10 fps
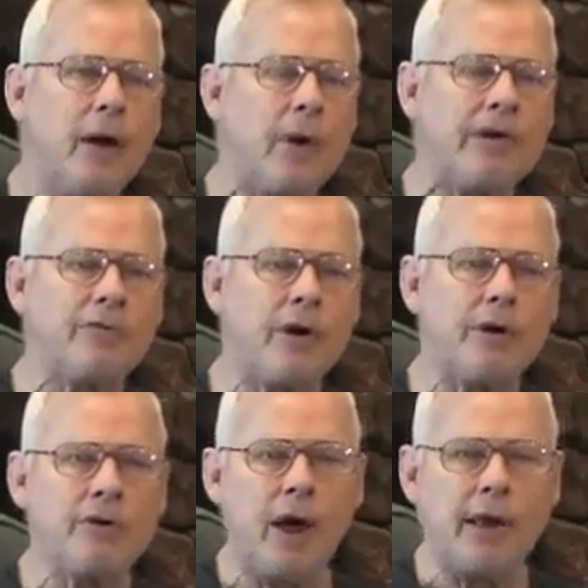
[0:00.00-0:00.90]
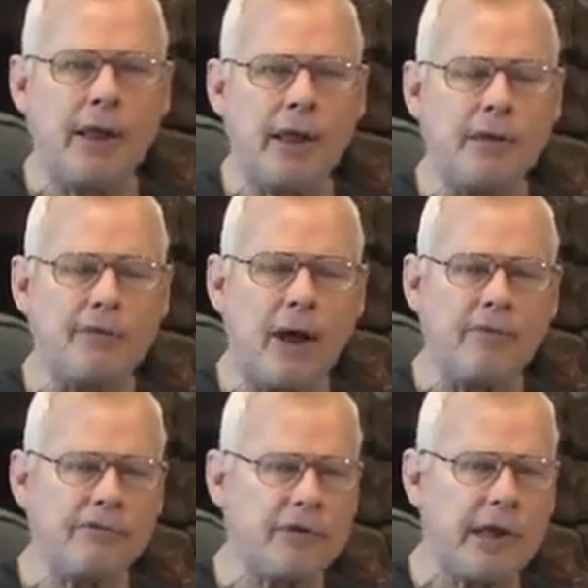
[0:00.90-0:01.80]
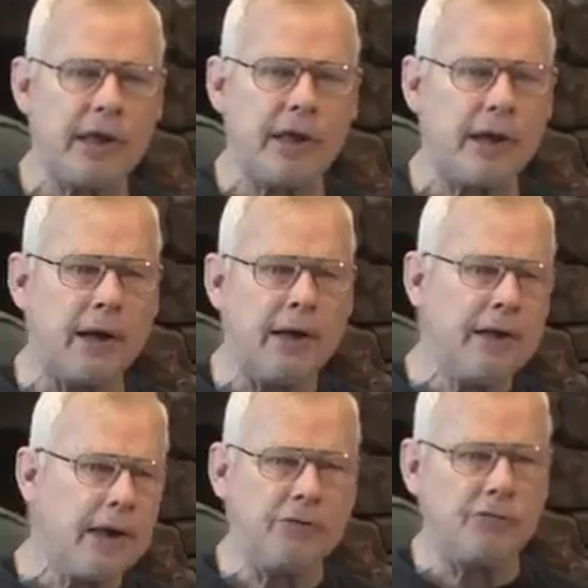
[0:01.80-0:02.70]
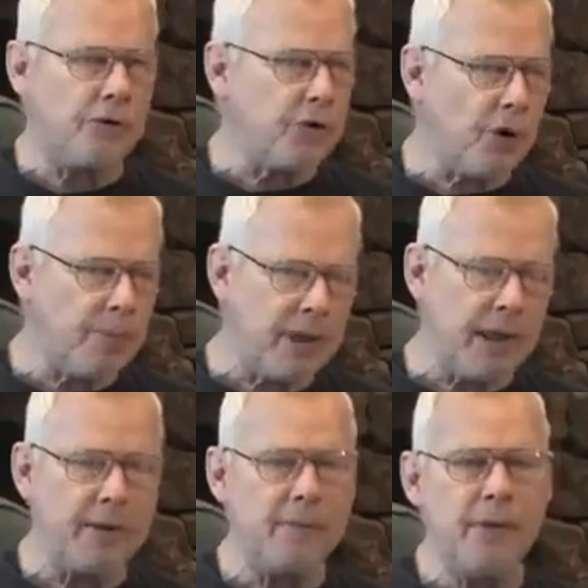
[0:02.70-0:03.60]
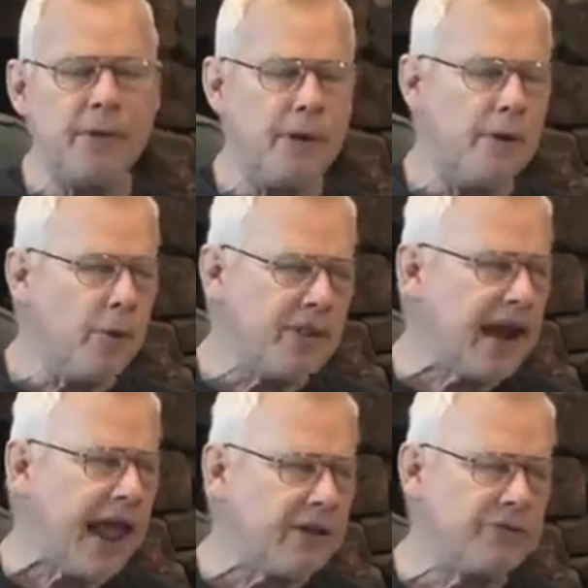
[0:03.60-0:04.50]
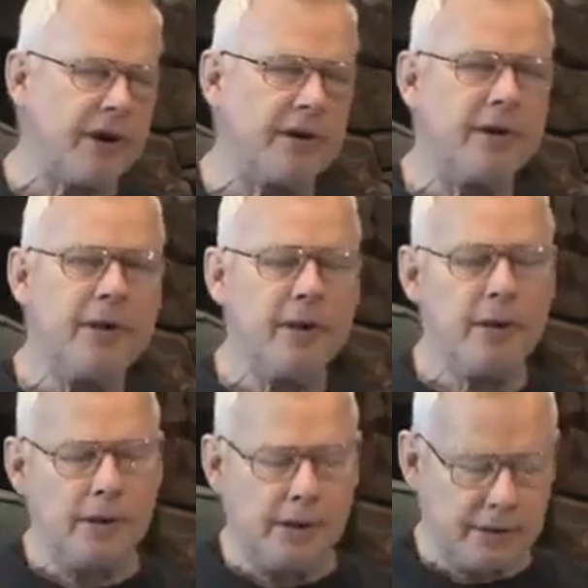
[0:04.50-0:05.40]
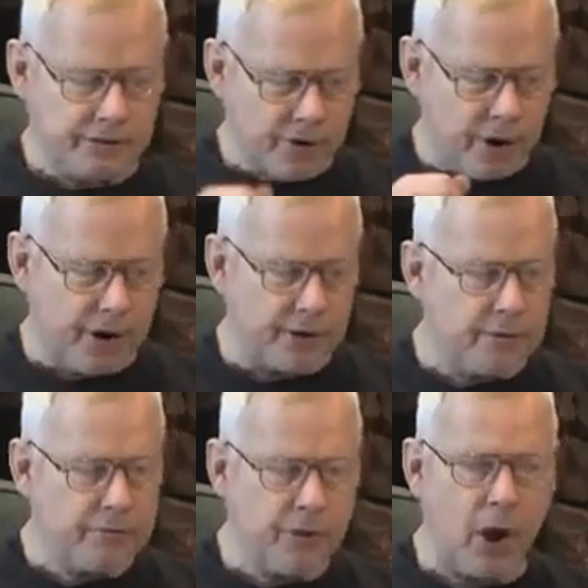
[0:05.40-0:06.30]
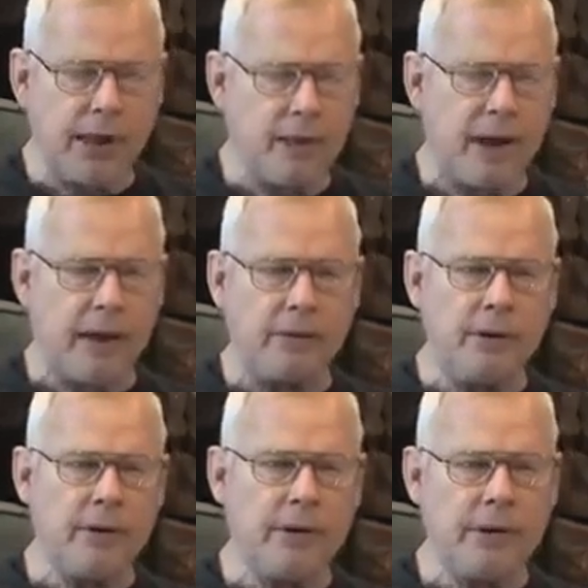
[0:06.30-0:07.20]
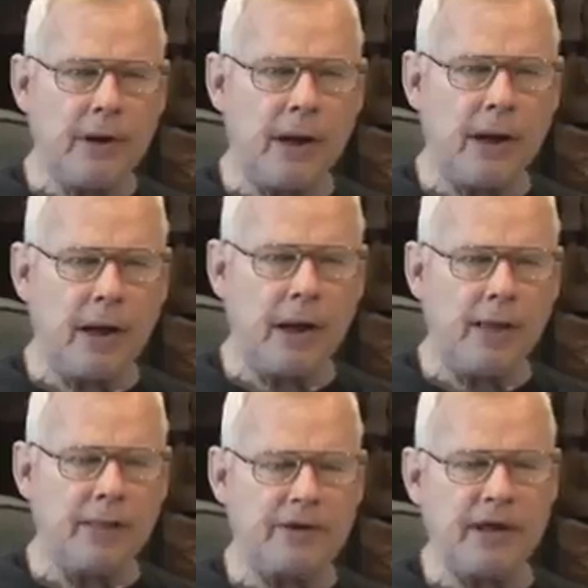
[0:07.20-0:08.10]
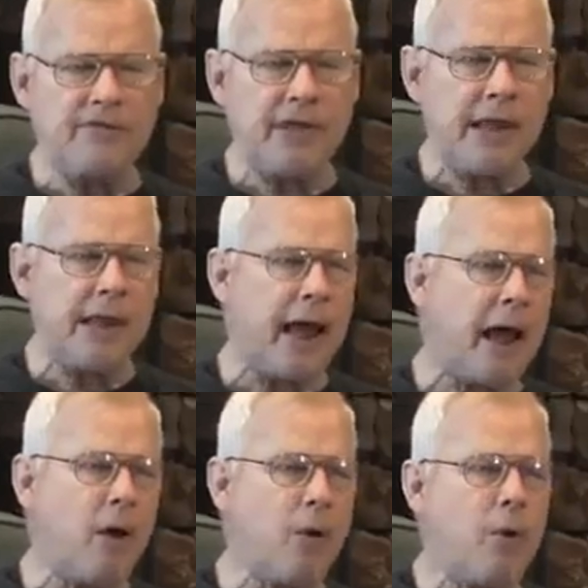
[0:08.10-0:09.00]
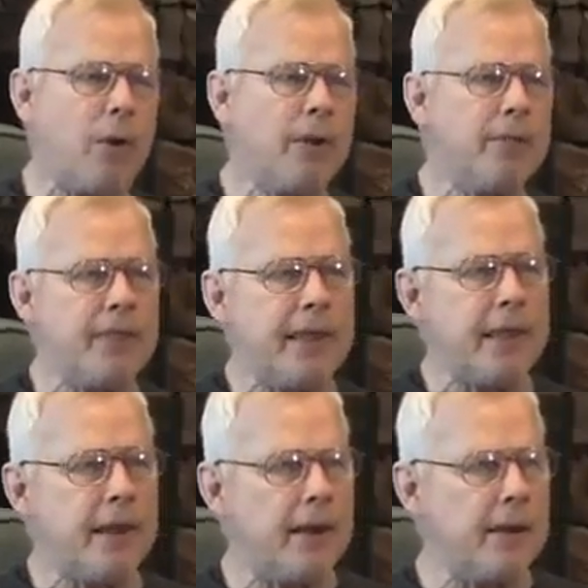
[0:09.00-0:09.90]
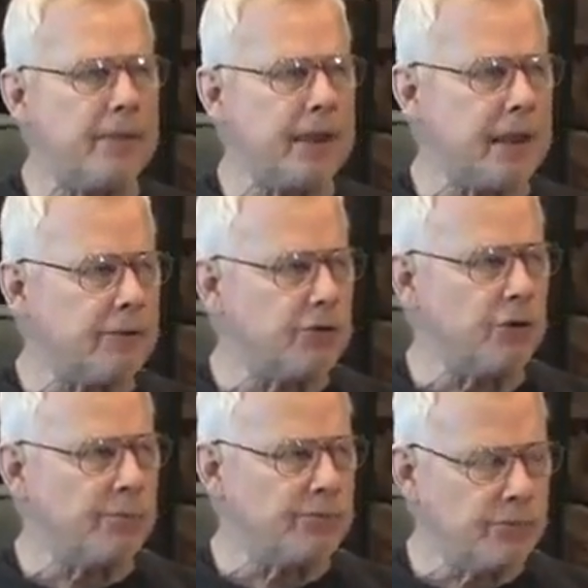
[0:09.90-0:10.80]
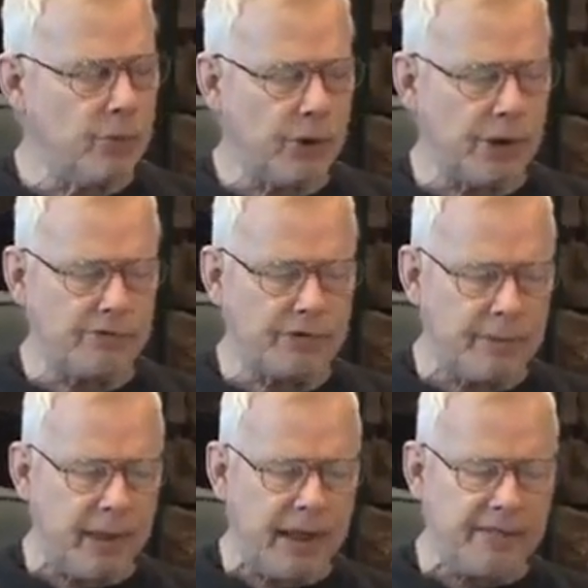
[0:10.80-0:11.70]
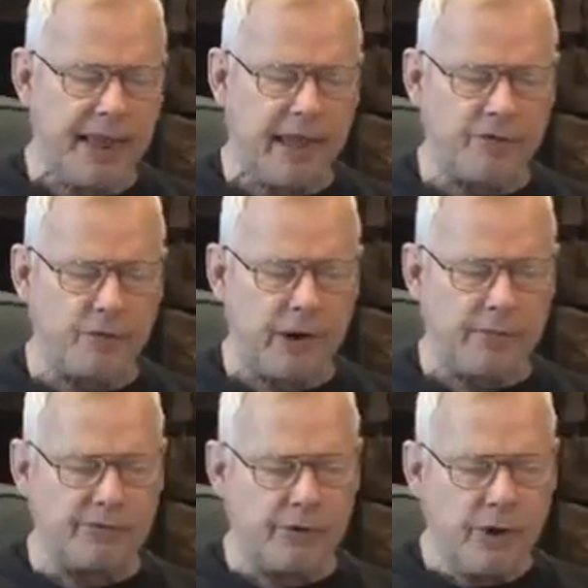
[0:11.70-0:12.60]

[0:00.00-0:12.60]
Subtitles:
When he started talking, is obviously Eastern European with an accent. He started talking about the TV, how the tubes were initially made, the cathode ray